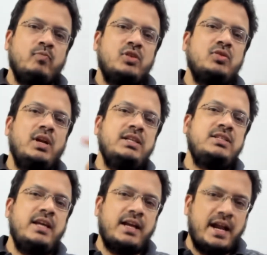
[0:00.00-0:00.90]
So let's
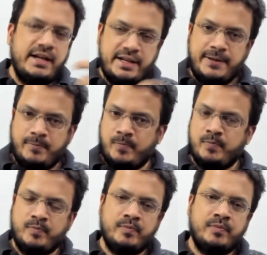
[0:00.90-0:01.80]
take IT.
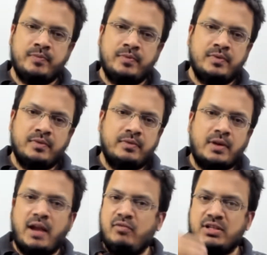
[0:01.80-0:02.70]

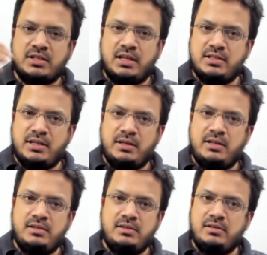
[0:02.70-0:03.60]
I've discussed in
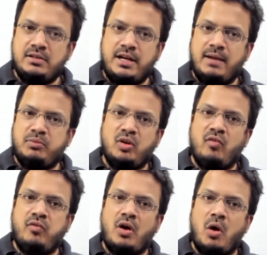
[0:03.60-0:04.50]
depth
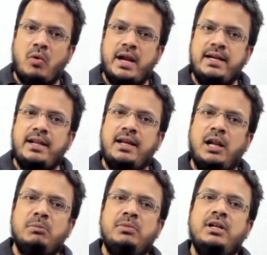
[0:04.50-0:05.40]
of how IT
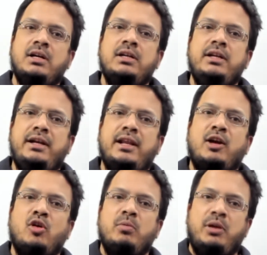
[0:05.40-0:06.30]
helped Indian
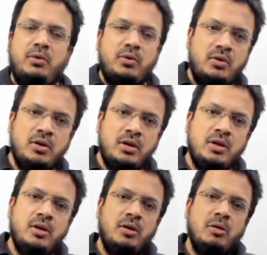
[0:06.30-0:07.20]
economy grow,
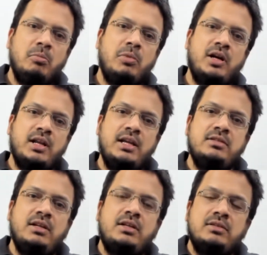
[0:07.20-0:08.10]
but is
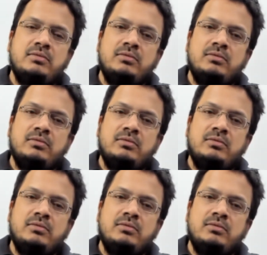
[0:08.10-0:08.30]
it,